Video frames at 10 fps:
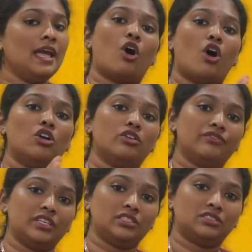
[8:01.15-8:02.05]
All of
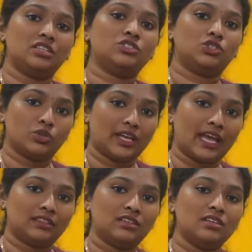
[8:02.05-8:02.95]
these things
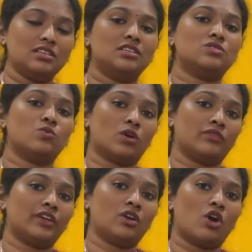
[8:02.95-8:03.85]
together is what
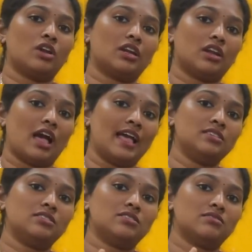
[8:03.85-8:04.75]
we call as
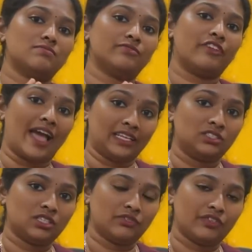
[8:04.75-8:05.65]

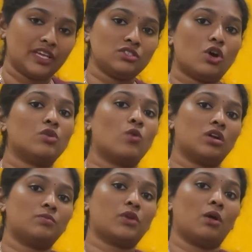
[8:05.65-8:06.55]
pharyngeal phase, or
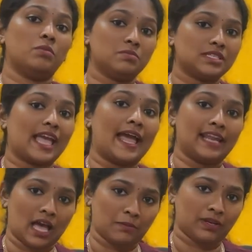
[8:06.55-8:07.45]
what problems can
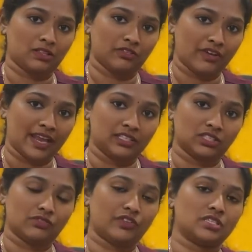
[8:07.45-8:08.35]
happen in the
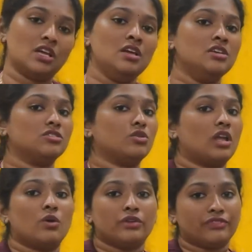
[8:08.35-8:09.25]
pharyngeal phase. So
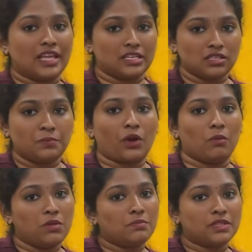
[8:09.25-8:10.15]
now if there is a
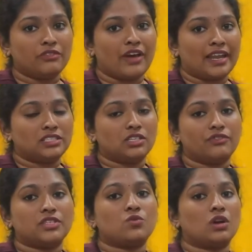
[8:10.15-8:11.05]
problem in the pharyngeal
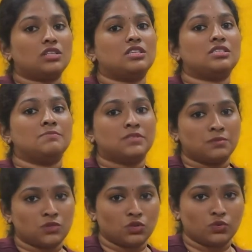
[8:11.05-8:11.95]
phase, what are the
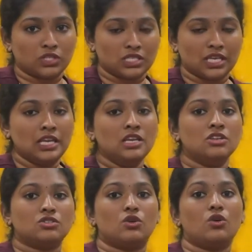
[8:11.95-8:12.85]
symptoms you would see?
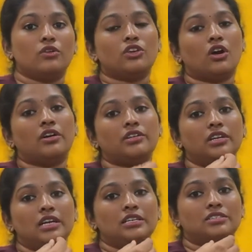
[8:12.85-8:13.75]
So your
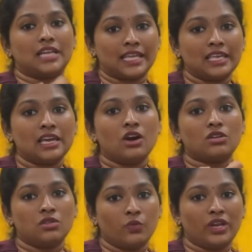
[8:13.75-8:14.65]
trachea or
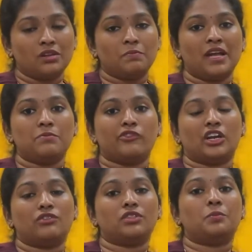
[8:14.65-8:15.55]
the windpipe,
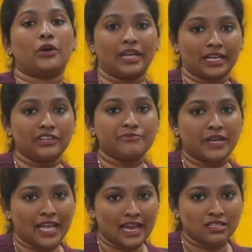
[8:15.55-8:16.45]
one of the protective
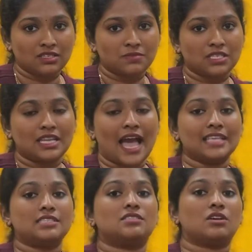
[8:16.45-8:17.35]
mechanisms it
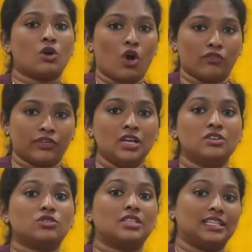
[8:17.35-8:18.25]
has is a cough.
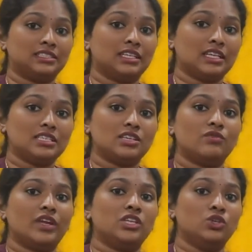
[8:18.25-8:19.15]
So that's the reason
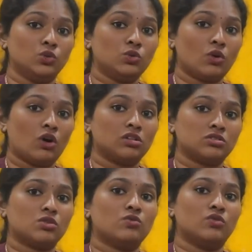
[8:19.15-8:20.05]
when you
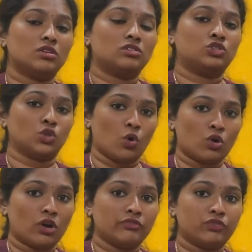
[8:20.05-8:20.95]
also would
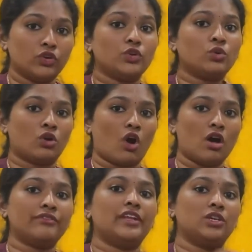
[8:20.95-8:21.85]
choke on food, you
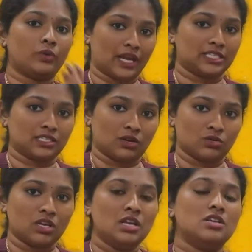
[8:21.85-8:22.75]
cough and you get it out.
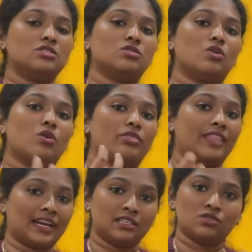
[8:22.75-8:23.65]
So
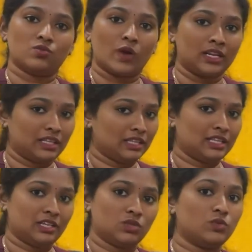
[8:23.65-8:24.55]
that is one thing
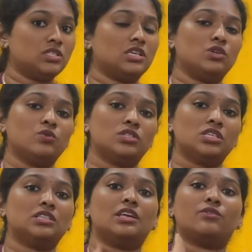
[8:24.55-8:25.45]
that you would see. You would
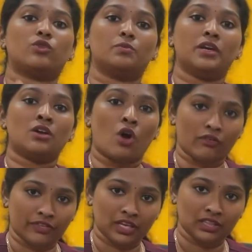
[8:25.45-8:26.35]
see there would be
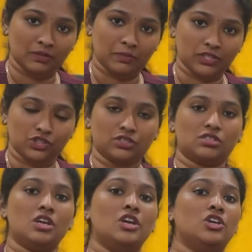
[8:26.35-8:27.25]
coughing in the
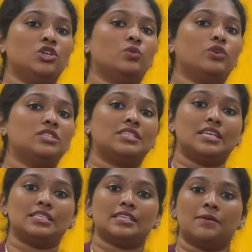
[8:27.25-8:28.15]
patient. You would
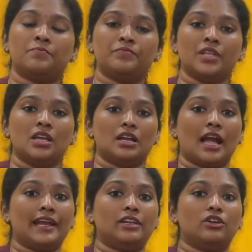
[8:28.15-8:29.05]
see some
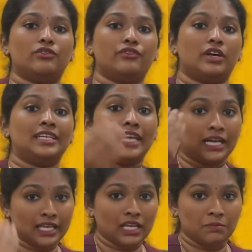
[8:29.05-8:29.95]
kind of
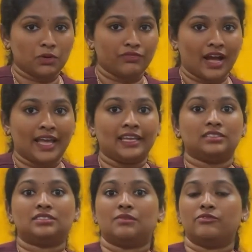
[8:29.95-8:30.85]
tearing up of eyes,
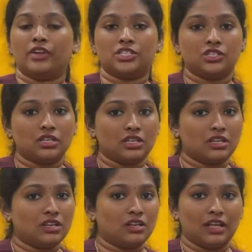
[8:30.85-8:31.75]
some
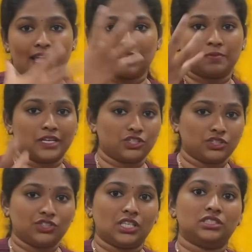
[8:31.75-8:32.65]
facial
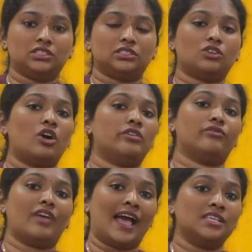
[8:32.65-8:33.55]
expression changes, or
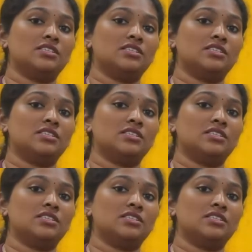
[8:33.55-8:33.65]
as